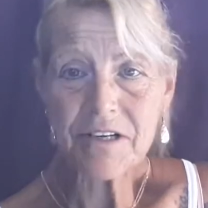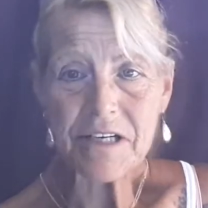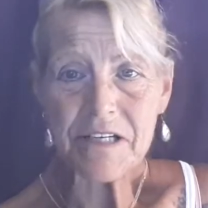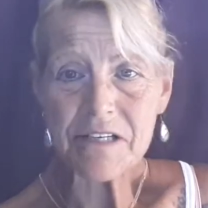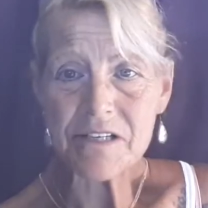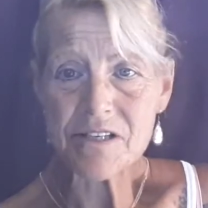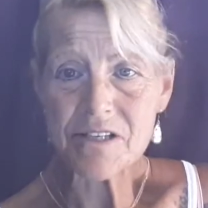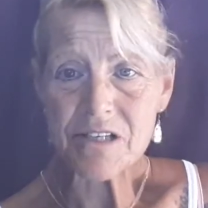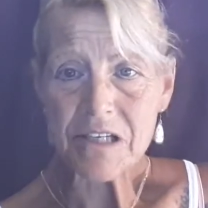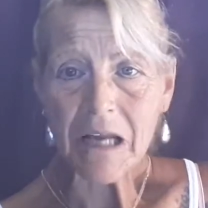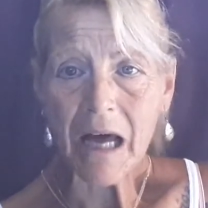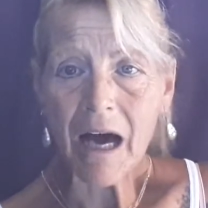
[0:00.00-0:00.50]

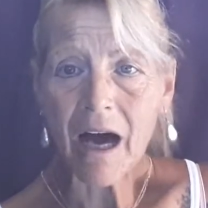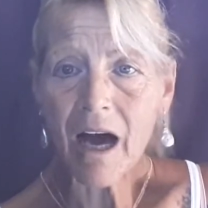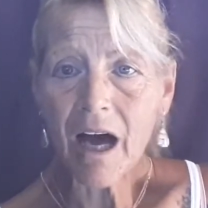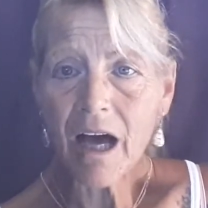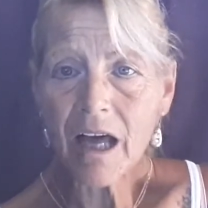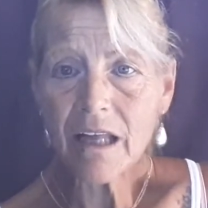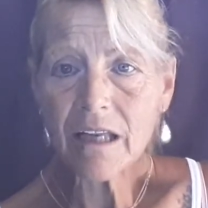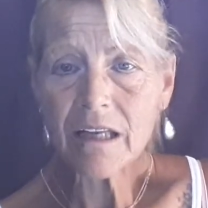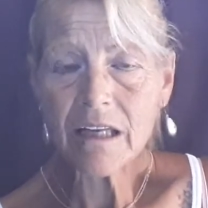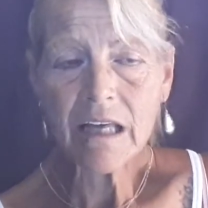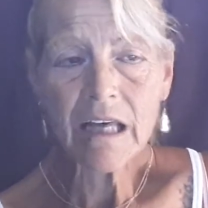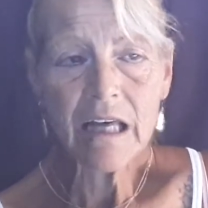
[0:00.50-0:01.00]
is
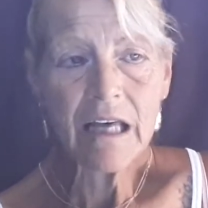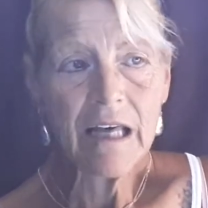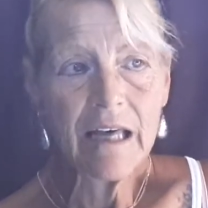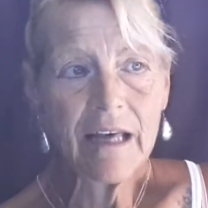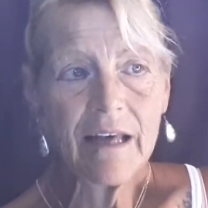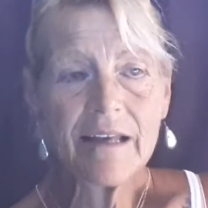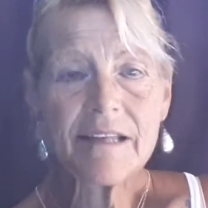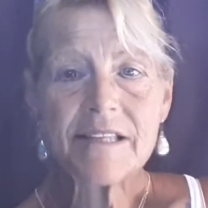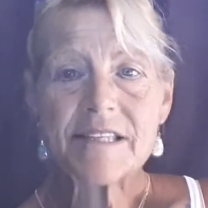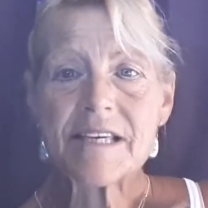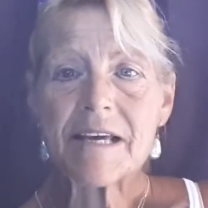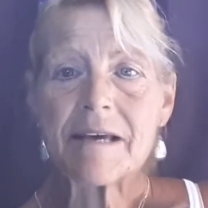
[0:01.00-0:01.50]
not.
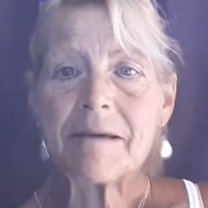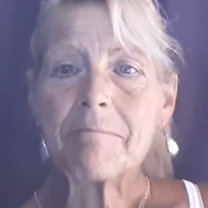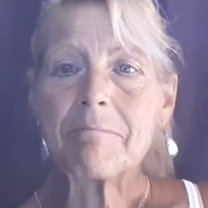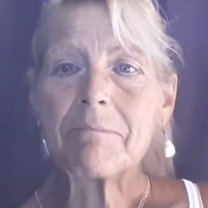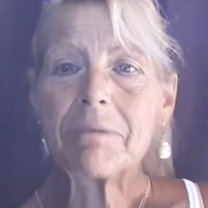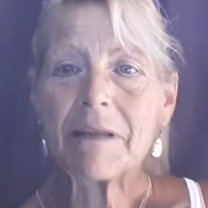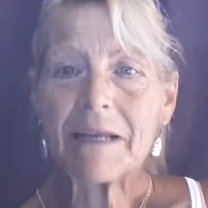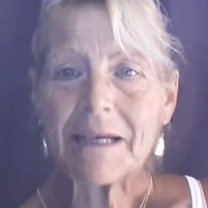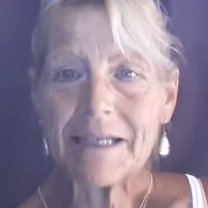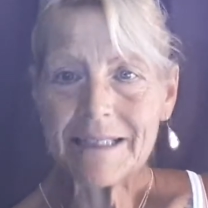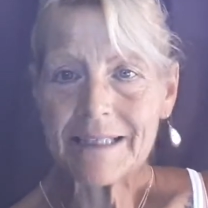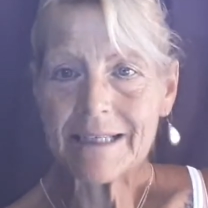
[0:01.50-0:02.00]
It's a
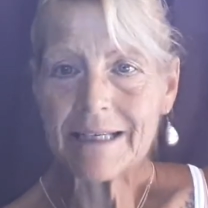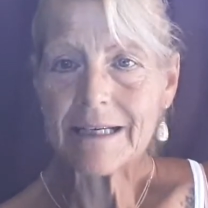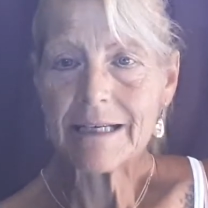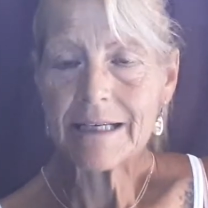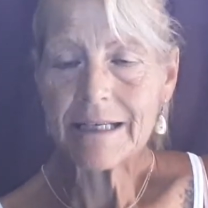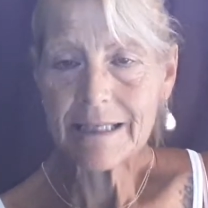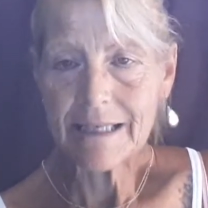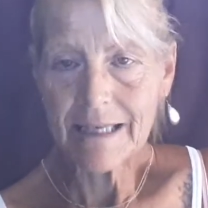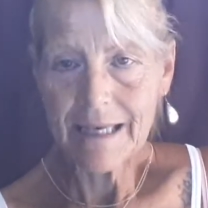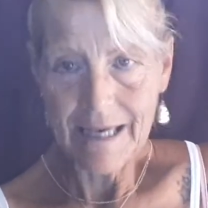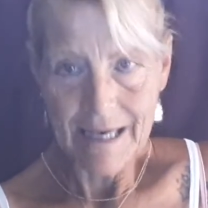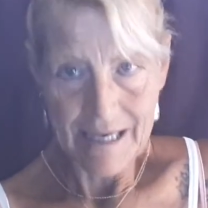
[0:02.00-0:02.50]
blood
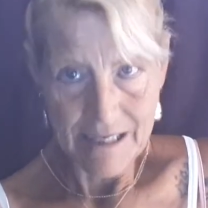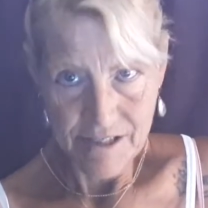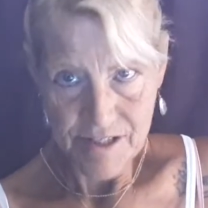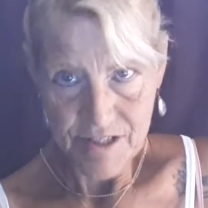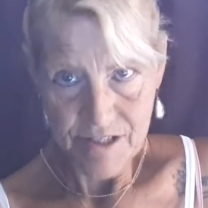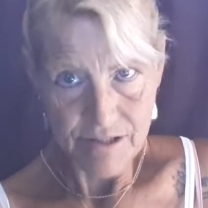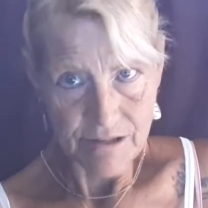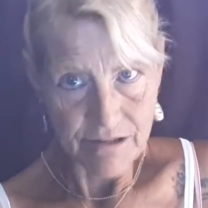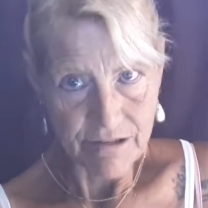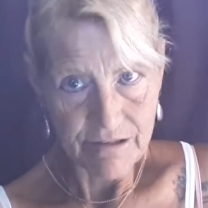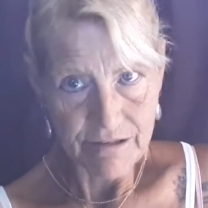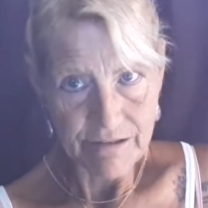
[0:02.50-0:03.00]

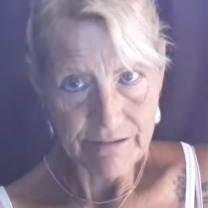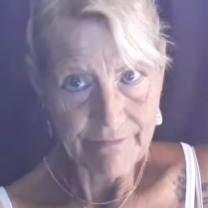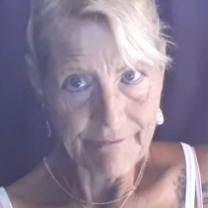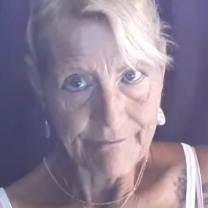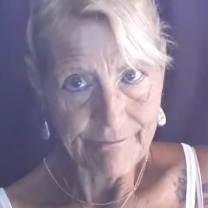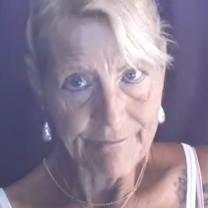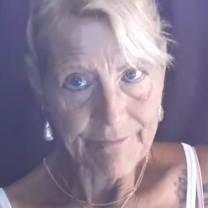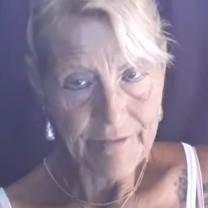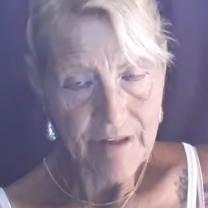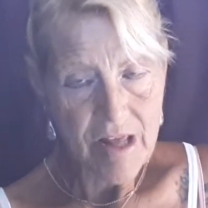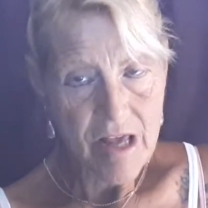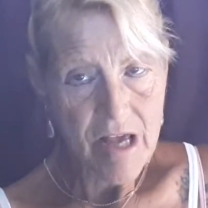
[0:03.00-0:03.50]
cancer.
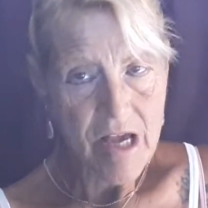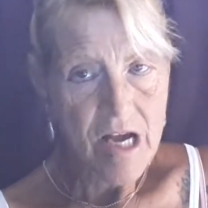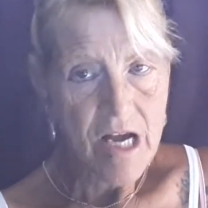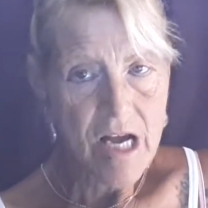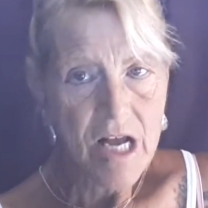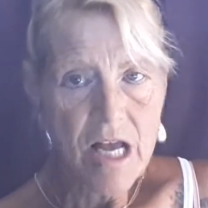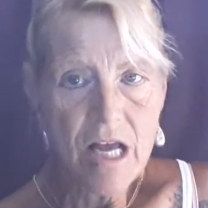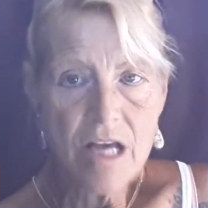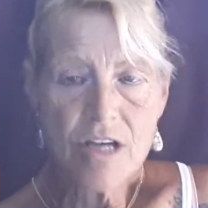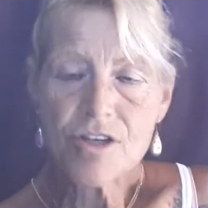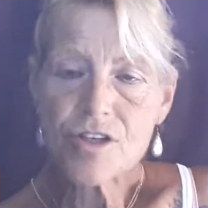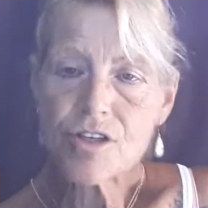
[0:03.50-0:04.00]

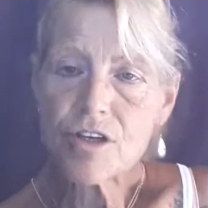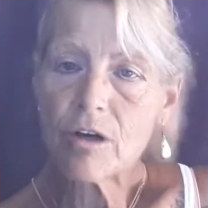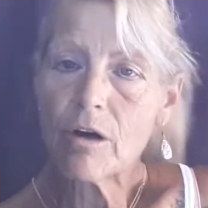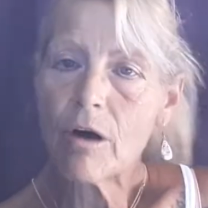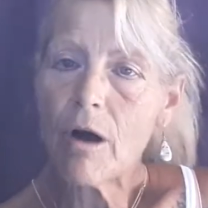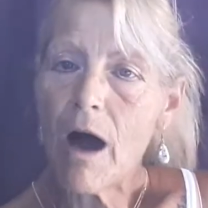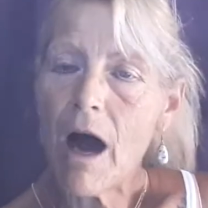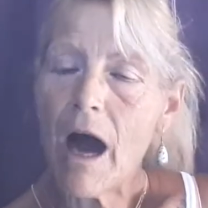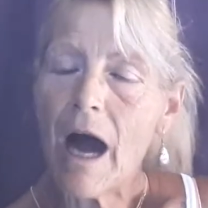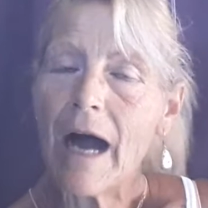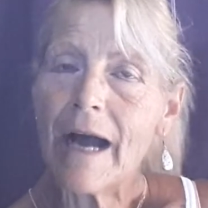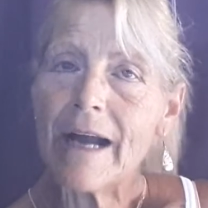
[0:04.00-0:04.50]

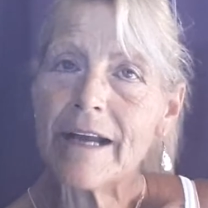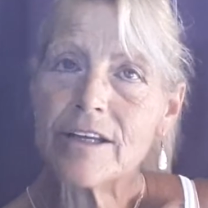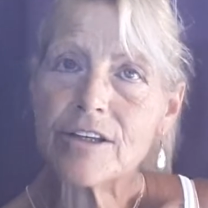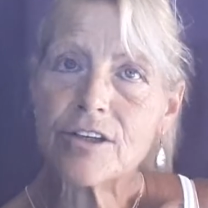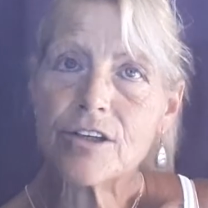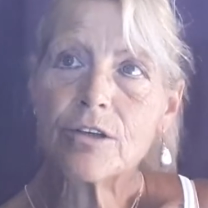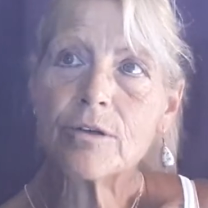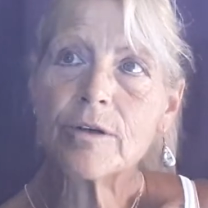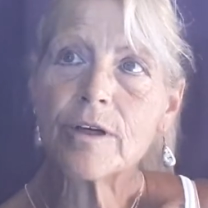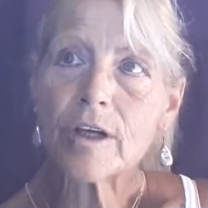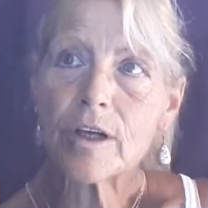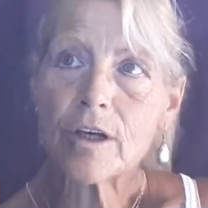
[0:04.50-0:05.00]
So I
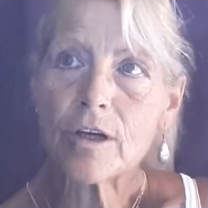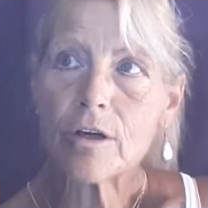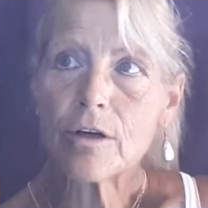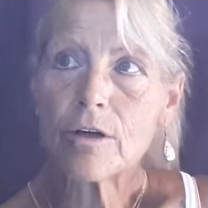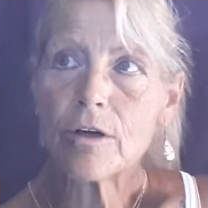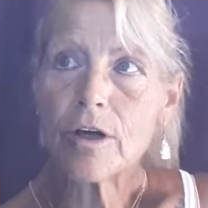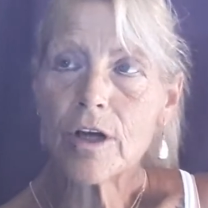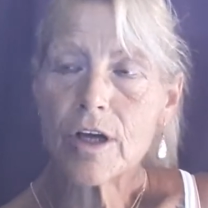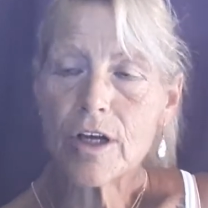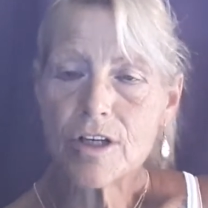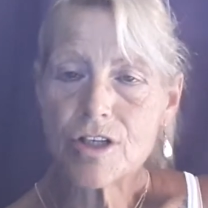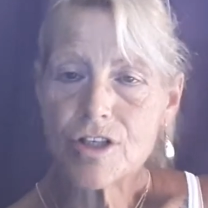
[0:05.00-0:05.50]
do
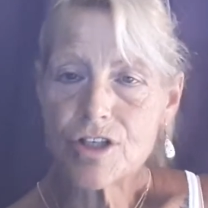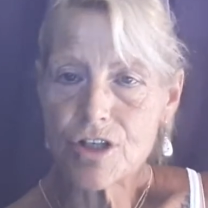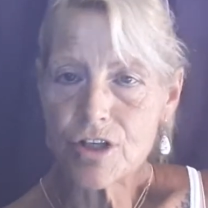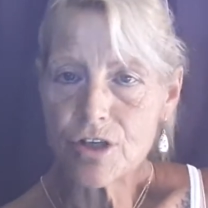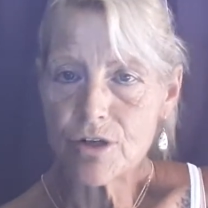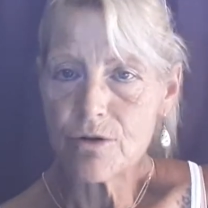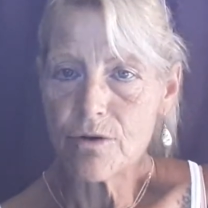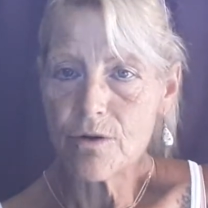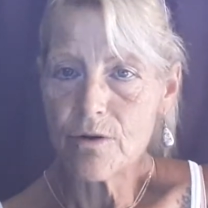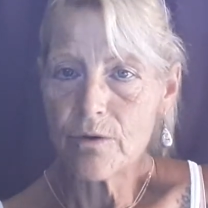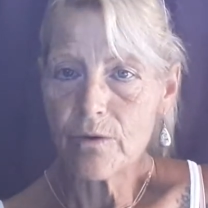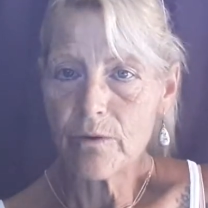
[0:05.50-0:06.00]
encourage
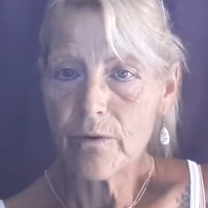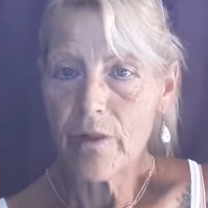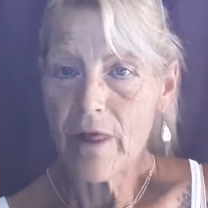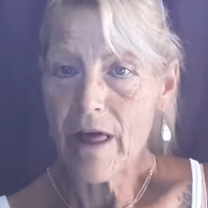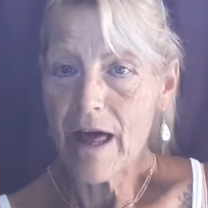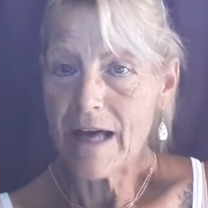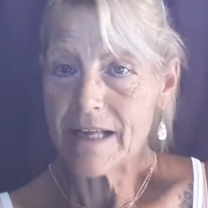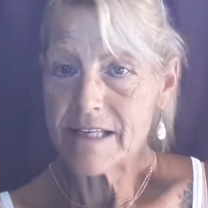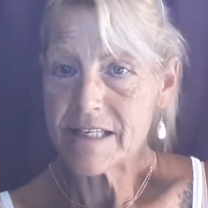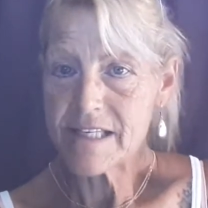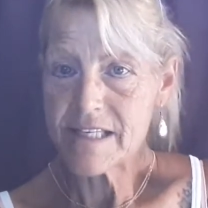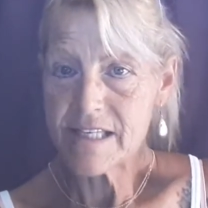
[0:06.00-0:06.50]
you
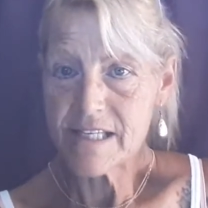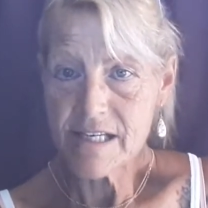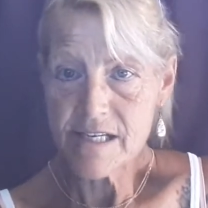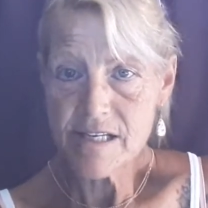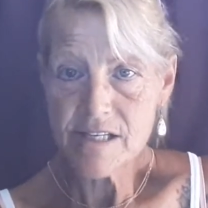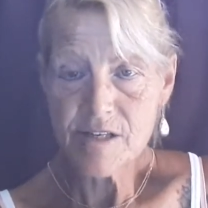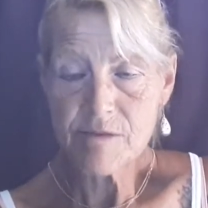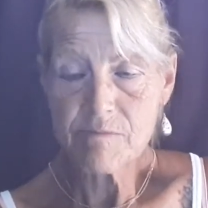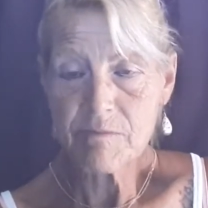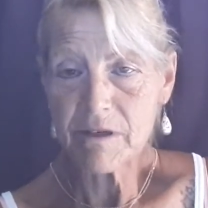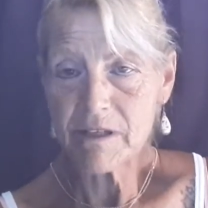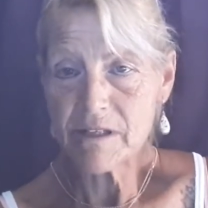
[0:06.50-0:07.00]
that
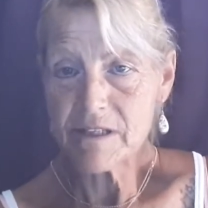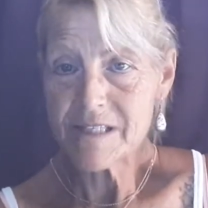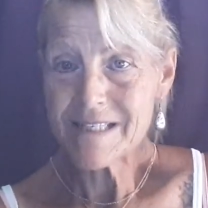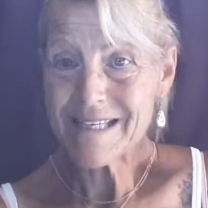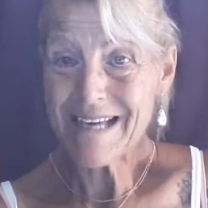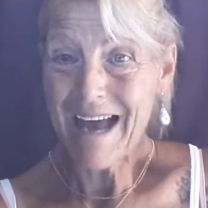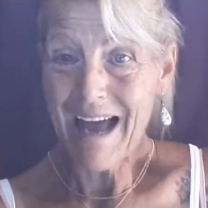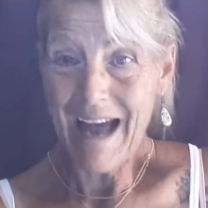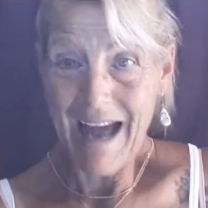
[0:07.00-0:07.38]
6 months